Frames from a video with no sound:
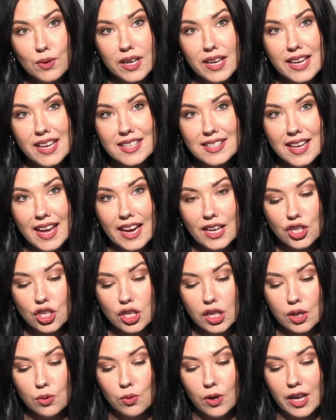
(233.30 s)
is
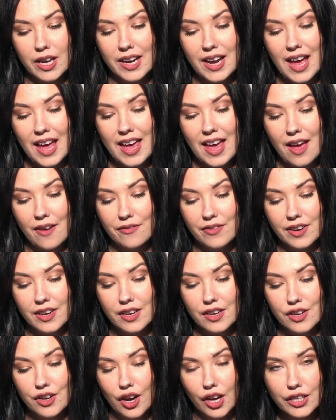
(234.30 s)
actually one I have
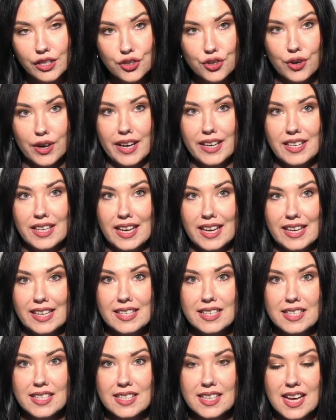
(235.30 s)
not tried
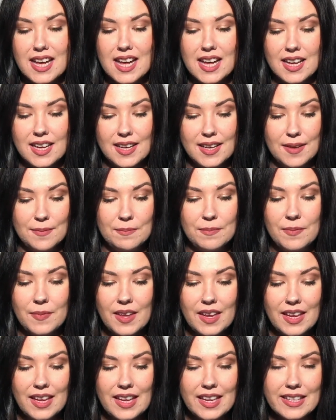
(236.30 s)
yet.
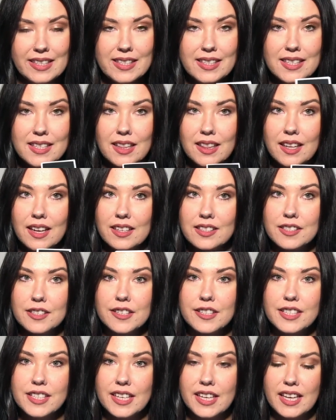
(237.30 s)
It's
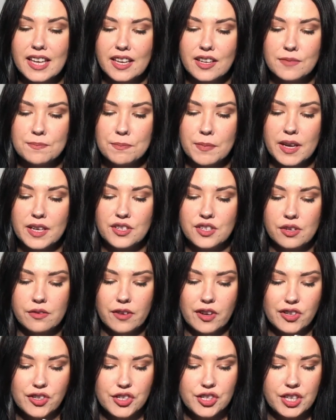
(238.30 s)
Interdit by
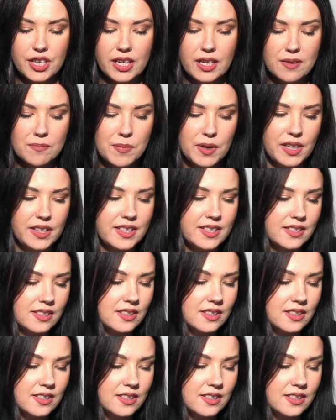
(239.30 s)
Givenchy, but this is